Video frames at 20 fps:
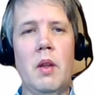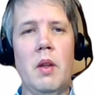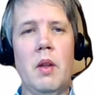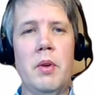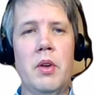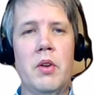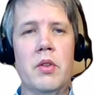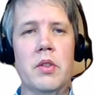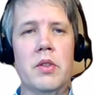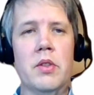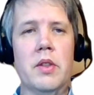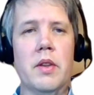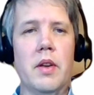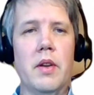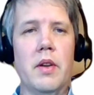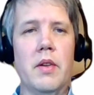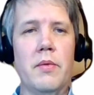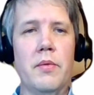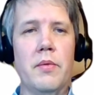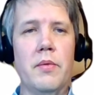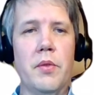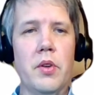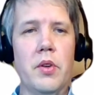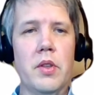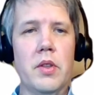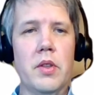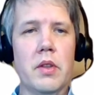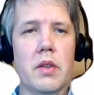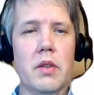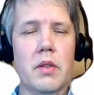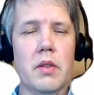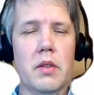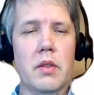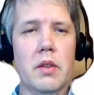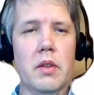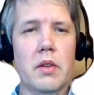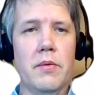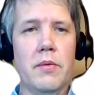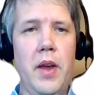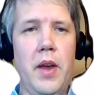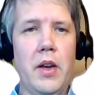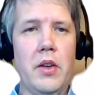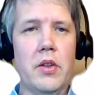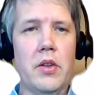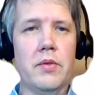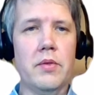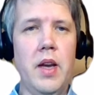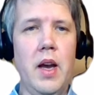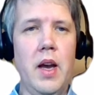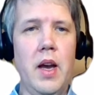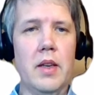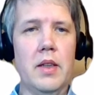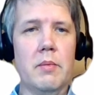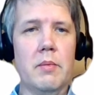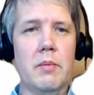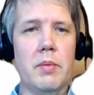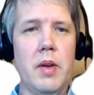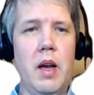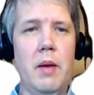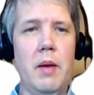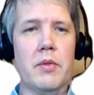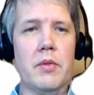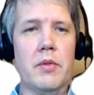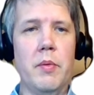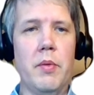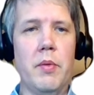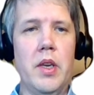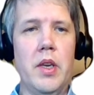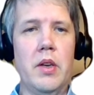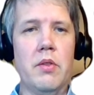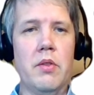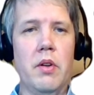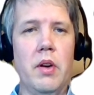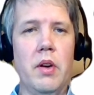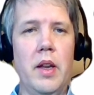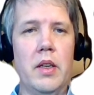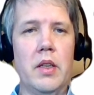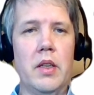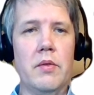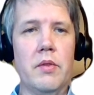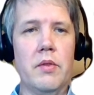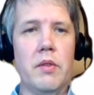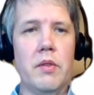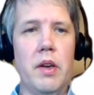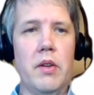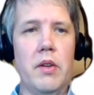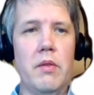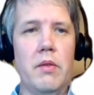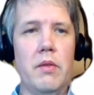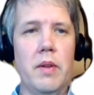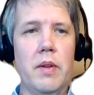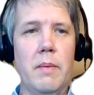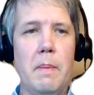because the first fetch of data comes from the internal Active Directory.